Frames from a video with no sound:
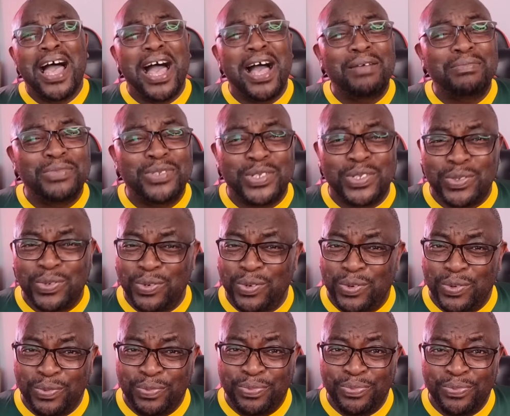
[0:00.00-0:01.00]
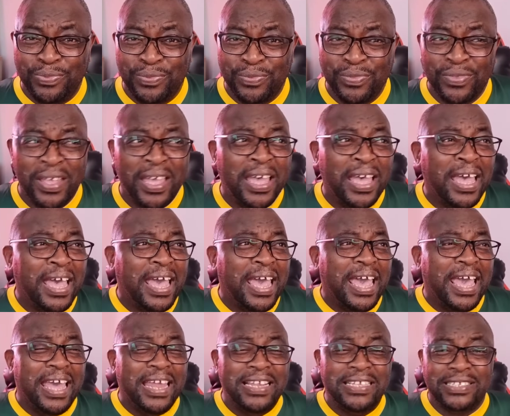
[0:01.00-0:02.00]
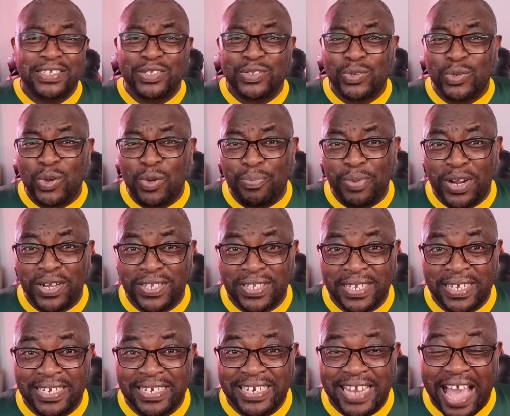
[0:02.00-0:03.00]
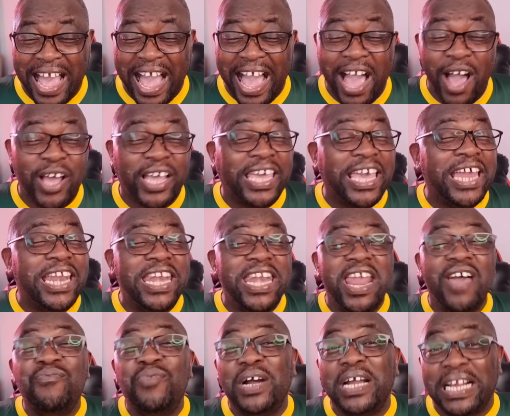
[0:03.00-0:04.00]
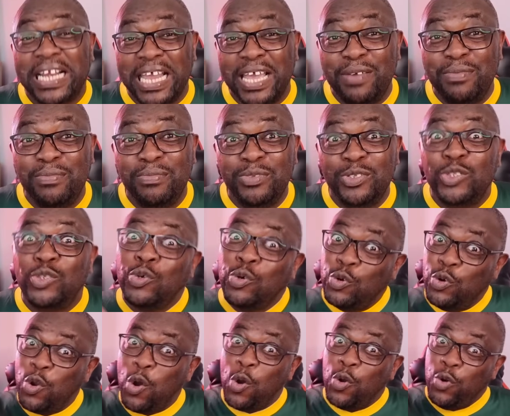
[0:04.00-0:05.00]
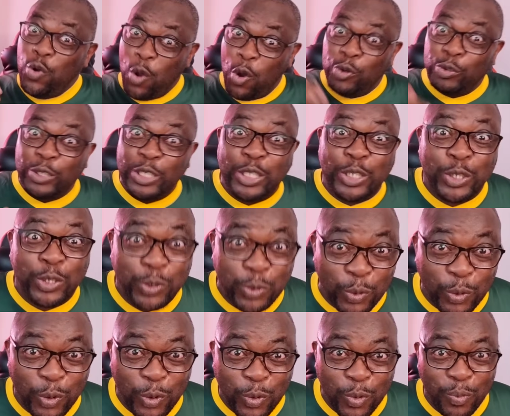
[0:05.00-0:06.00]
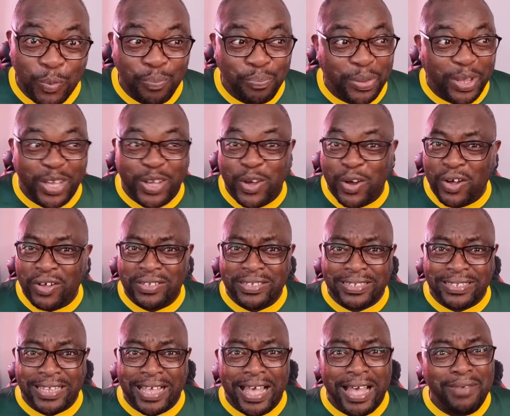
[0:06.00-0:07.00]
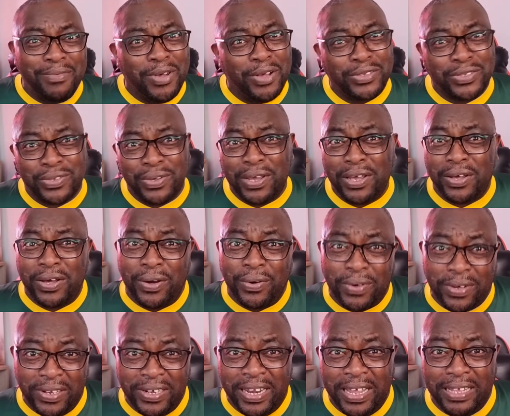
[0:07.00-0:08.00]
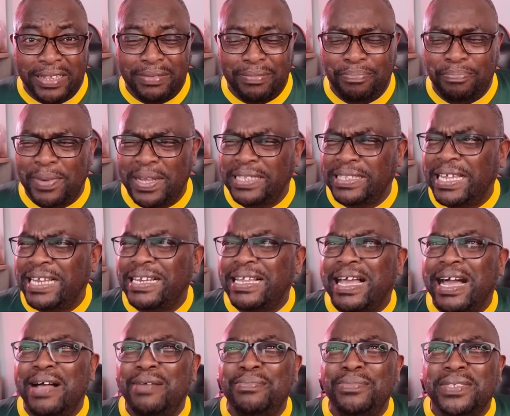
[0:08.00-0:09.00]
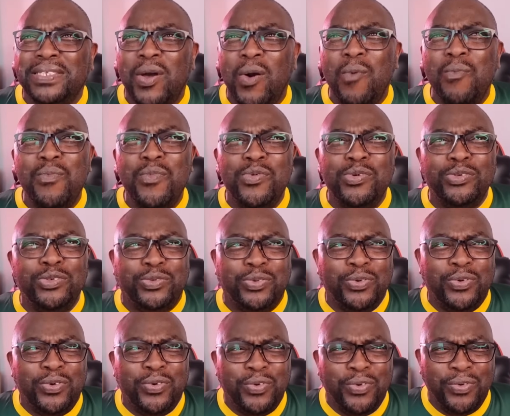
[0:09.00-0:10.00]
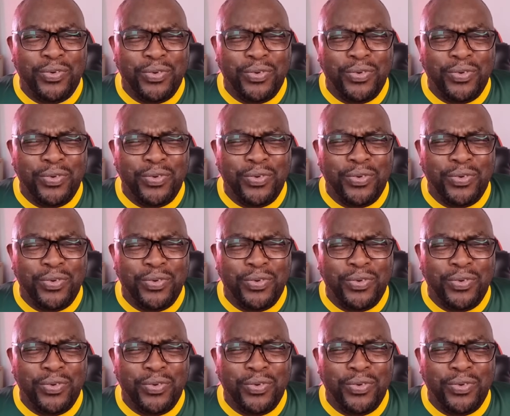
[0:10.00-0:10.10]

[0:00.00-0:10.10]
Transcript: I'm Zulu. And as a Zulu person, I can never claim to know no Zulu because I'm also a coconut. But then comes Omuntu.